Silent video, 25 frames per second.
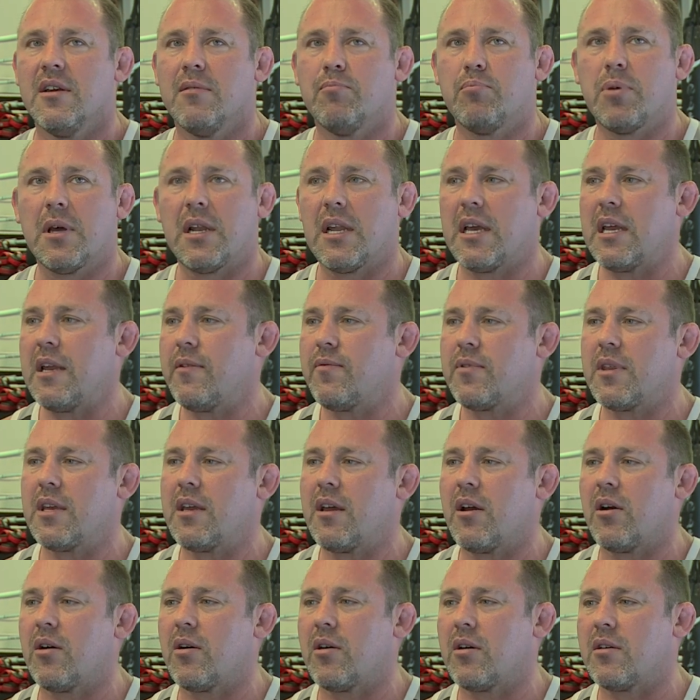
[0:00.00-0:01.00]
believe
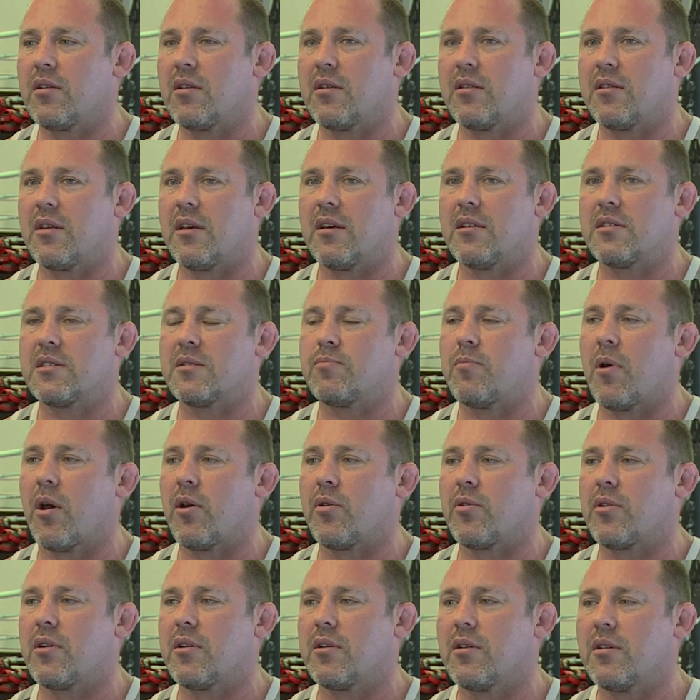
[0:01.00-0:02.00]
their
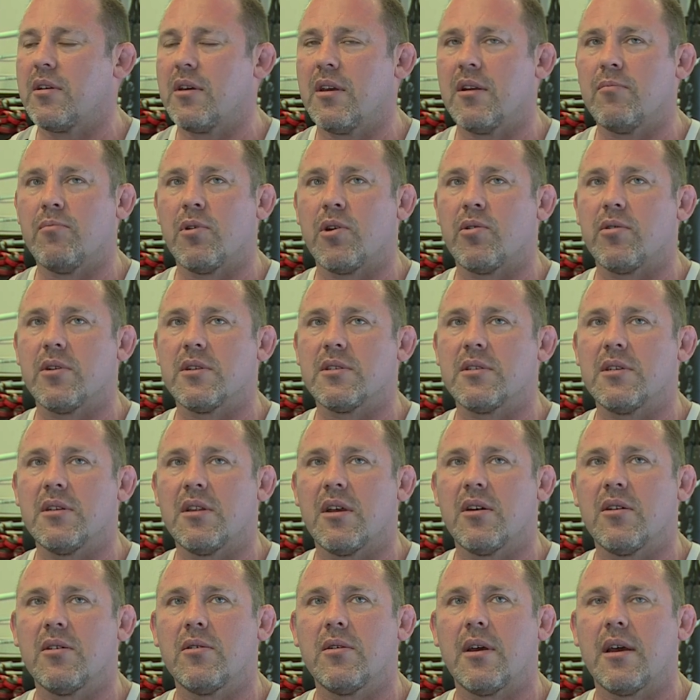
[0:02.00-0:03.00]
smoke and mirrors, you
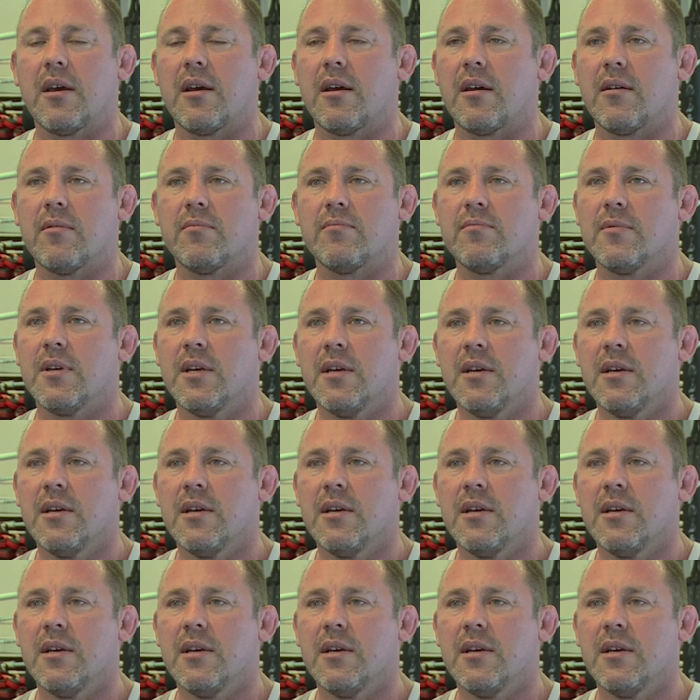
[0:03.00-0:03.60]
know.